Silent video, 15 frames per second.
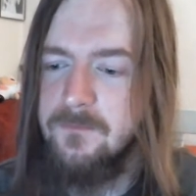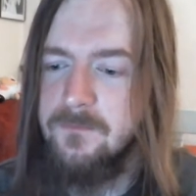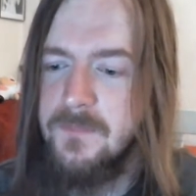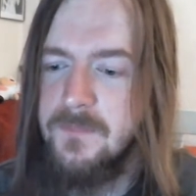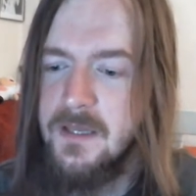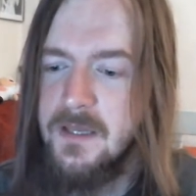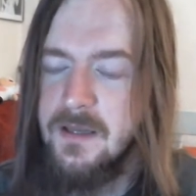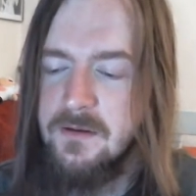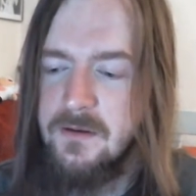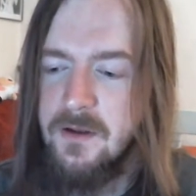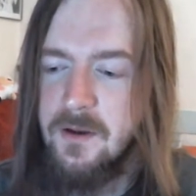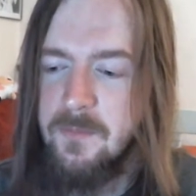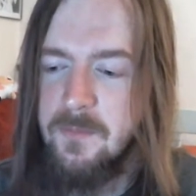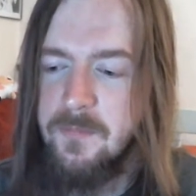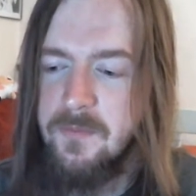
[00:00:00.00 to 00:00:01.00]
they
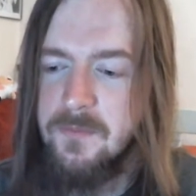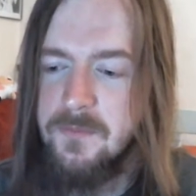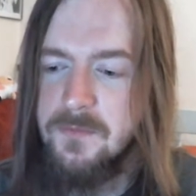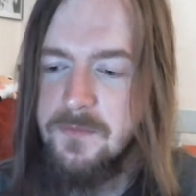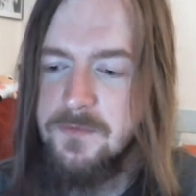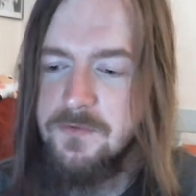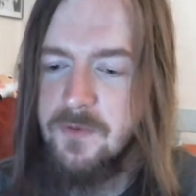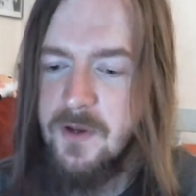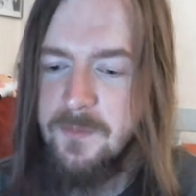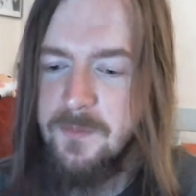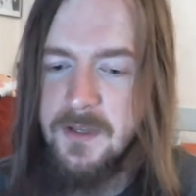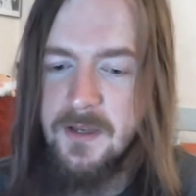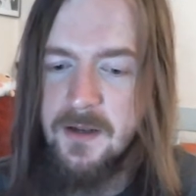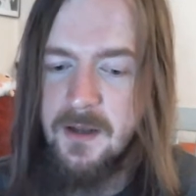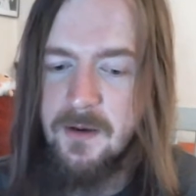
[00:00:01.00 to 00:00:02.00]
ended up
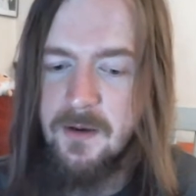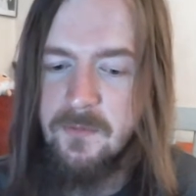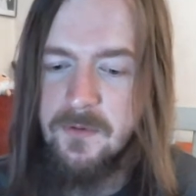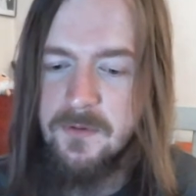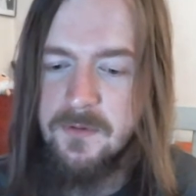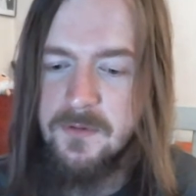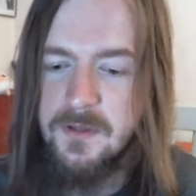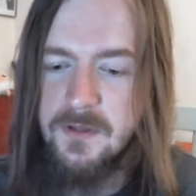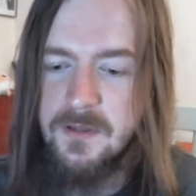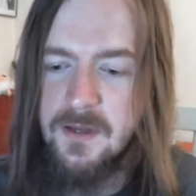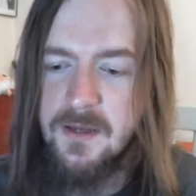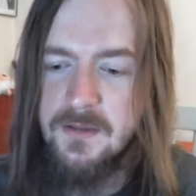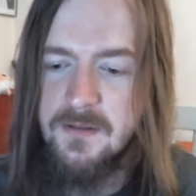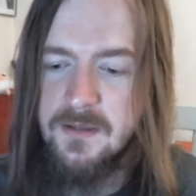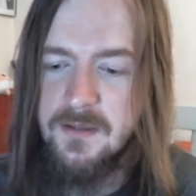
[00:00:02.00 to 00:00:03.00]
swapping it out with
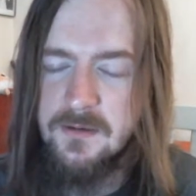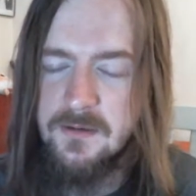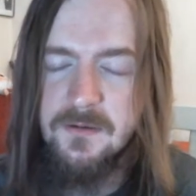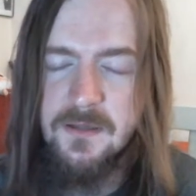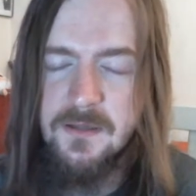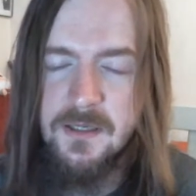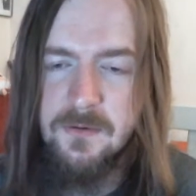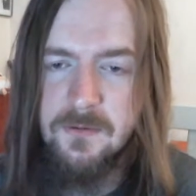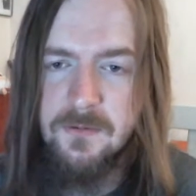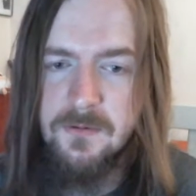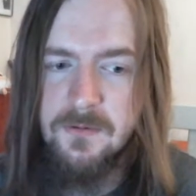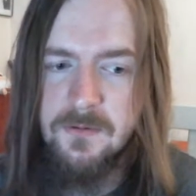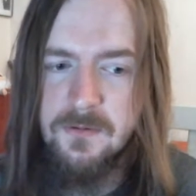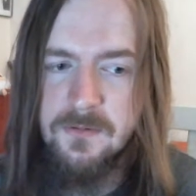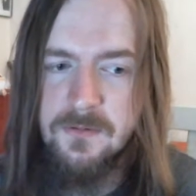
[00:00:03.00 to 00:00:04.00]
the, I think, Galil,
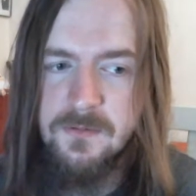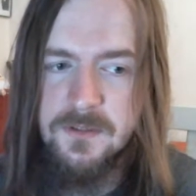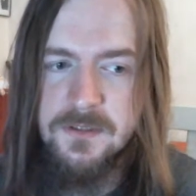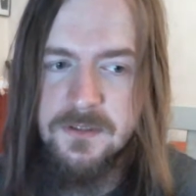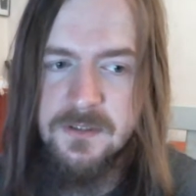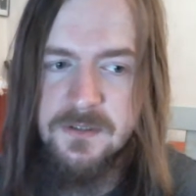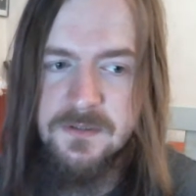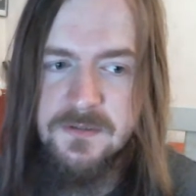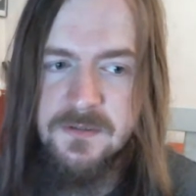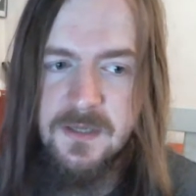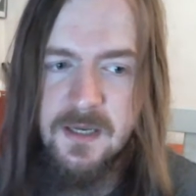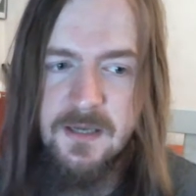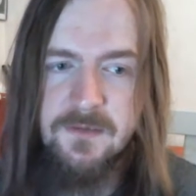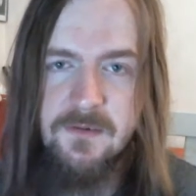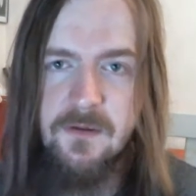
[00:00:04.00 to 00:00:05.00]
which
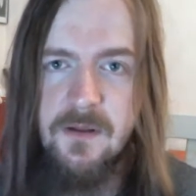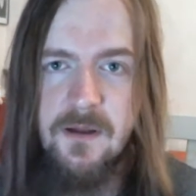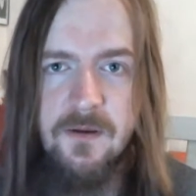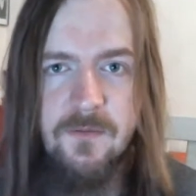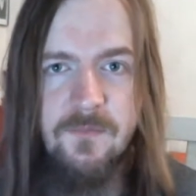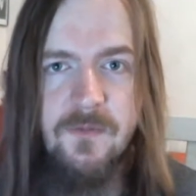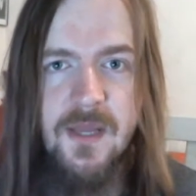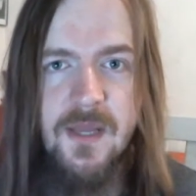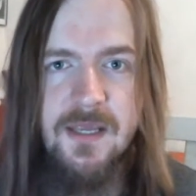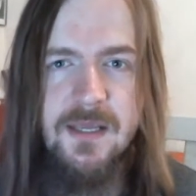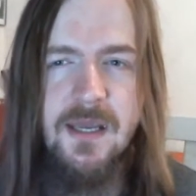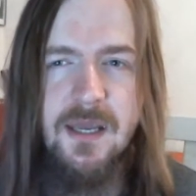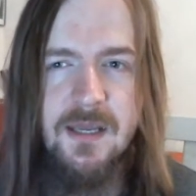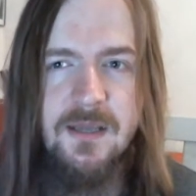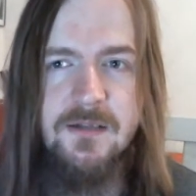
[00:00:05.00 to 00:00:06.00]
has a lot of
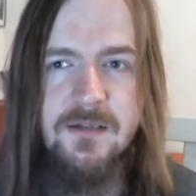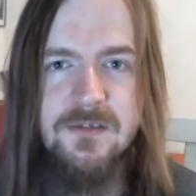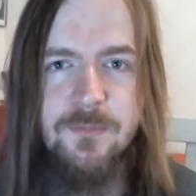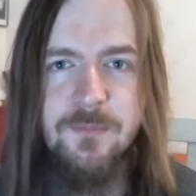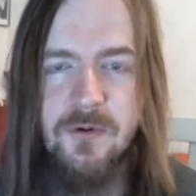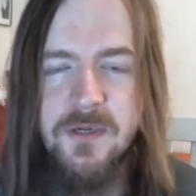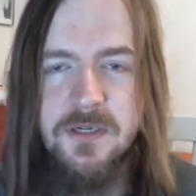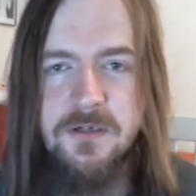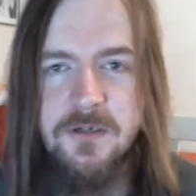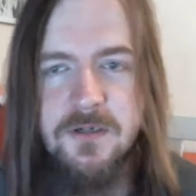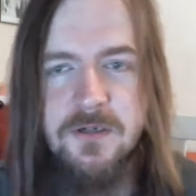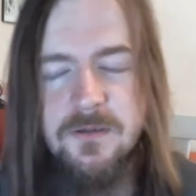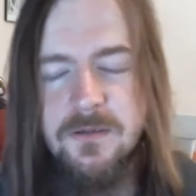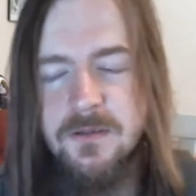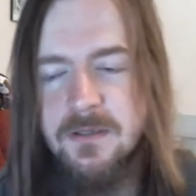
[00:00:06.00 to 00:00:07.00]
AK
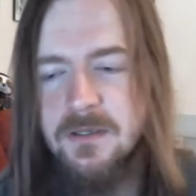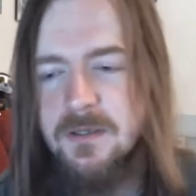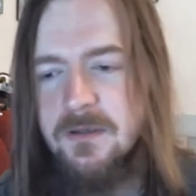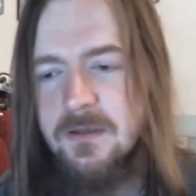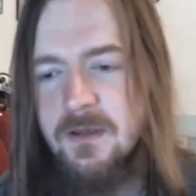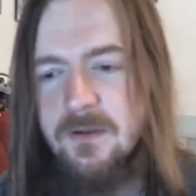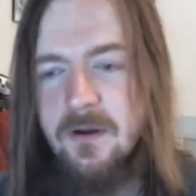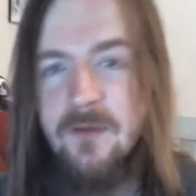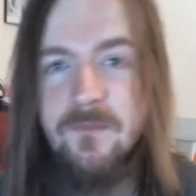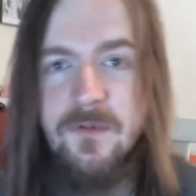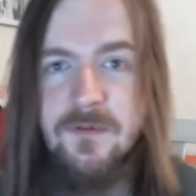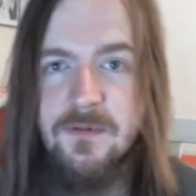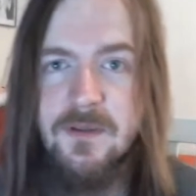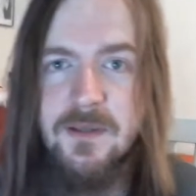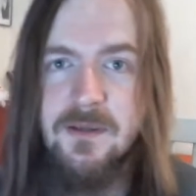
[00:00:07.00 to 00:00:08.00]
inspiration, and
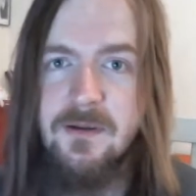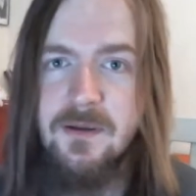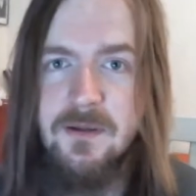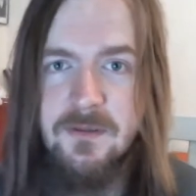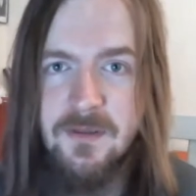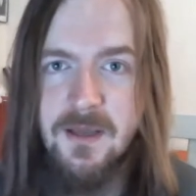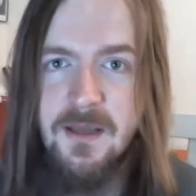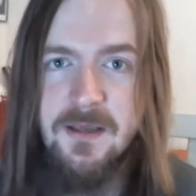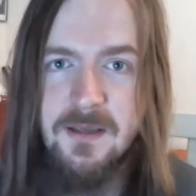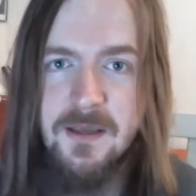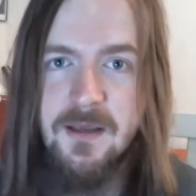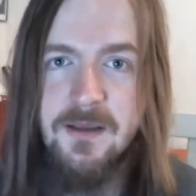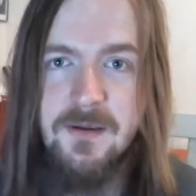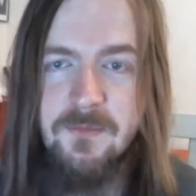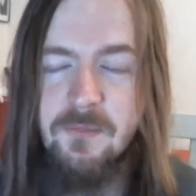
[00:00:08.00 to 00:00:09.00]
obviously the
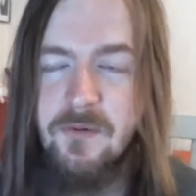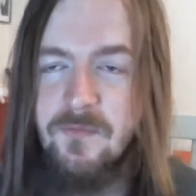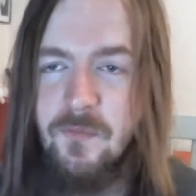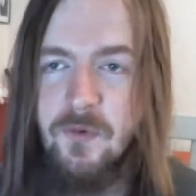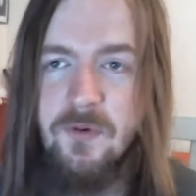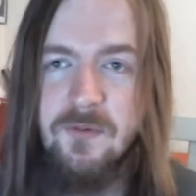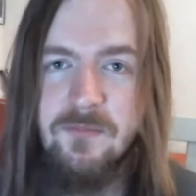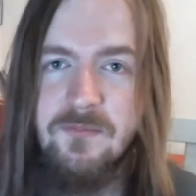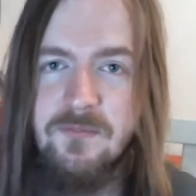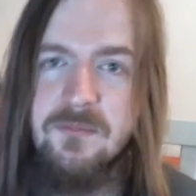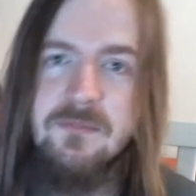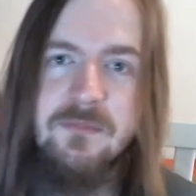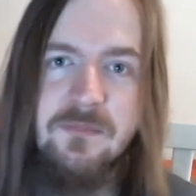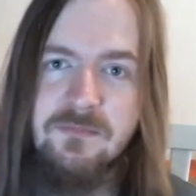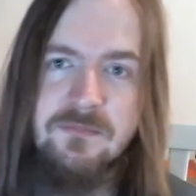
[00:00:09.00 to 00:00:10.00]
AK can perform
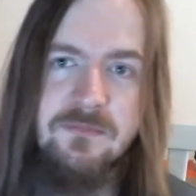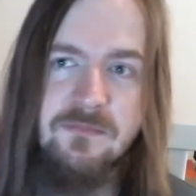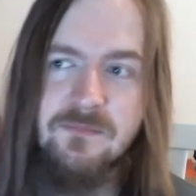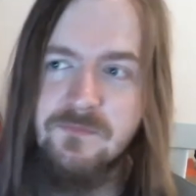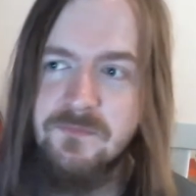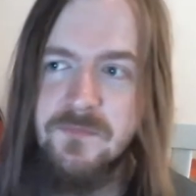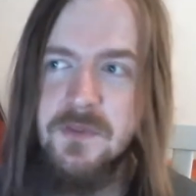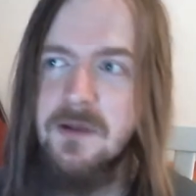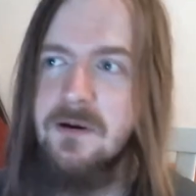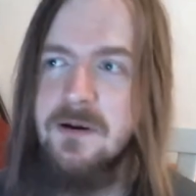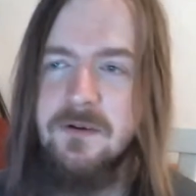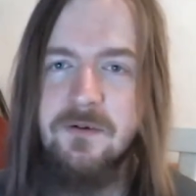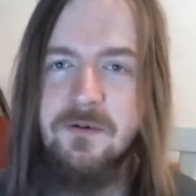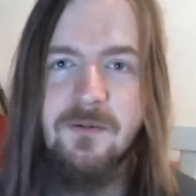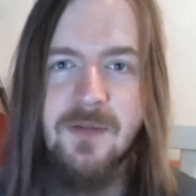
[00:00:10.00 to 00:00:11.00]

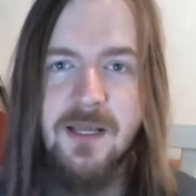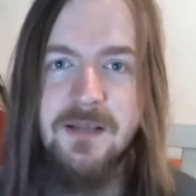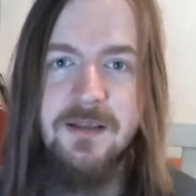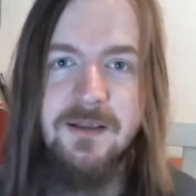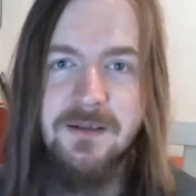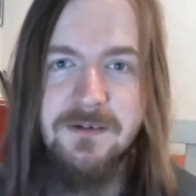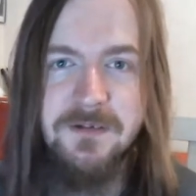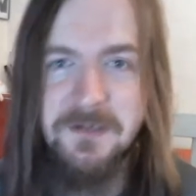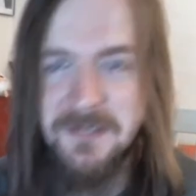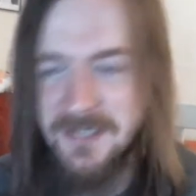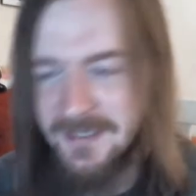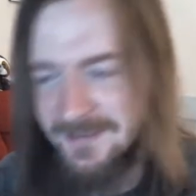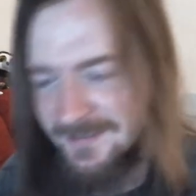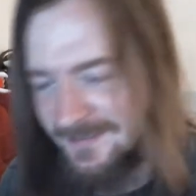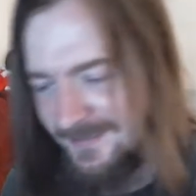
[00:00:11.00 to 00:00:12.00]
under any
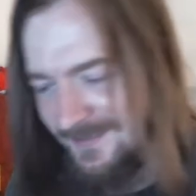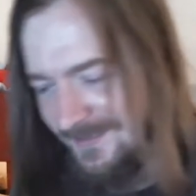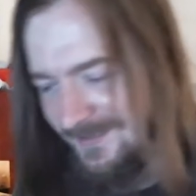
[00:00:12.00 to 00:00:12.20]
condition.